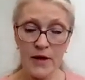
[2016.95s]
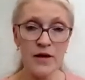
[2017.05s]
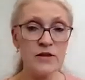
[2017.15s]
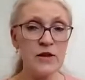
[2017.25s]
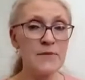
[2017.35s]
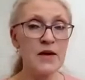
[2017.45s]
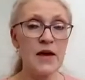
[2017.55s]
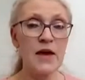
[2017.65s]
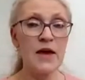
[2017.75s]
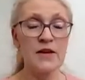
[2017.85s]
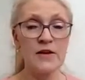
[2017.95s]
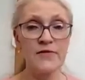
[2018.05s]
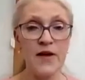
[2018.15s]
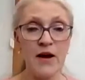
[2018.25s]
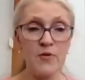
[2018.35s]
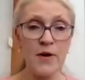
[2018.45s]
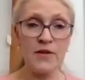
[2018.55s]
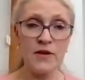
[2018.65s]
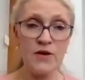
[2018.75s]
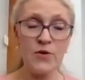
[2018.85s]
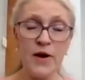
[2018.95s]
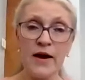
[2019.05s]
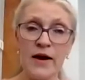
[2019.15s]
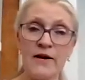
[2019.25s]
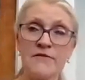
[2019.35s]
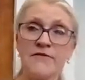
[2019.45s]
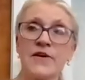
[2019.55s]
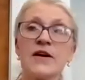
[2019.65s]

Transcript: It can be any flower pot that you have,